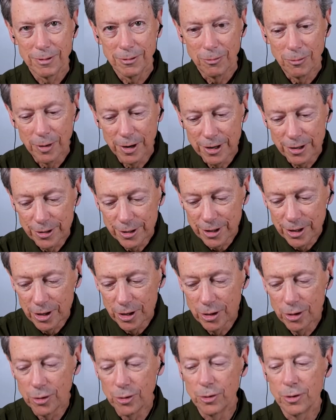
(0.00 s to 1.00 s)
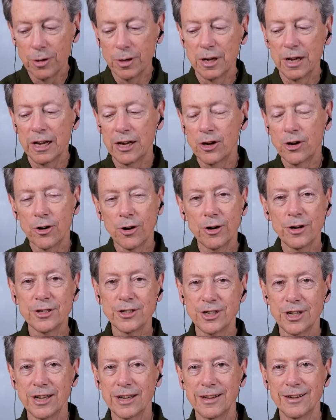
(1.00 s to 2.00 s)
What are you
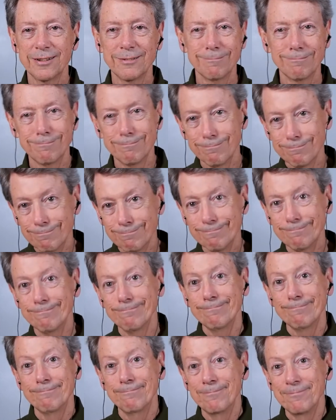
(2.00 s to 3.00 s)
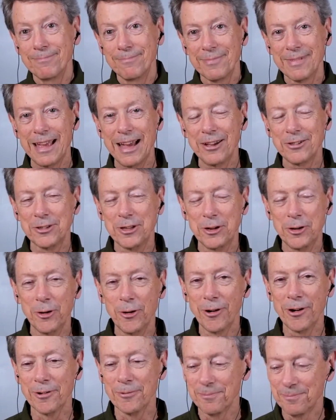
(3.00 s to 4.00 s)
encouraging out the
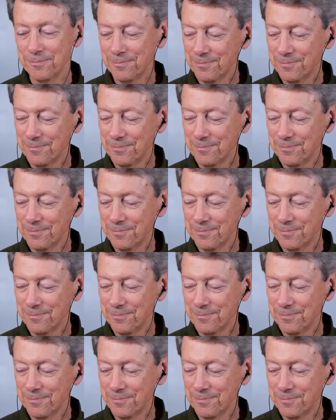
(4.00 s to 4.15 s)
door?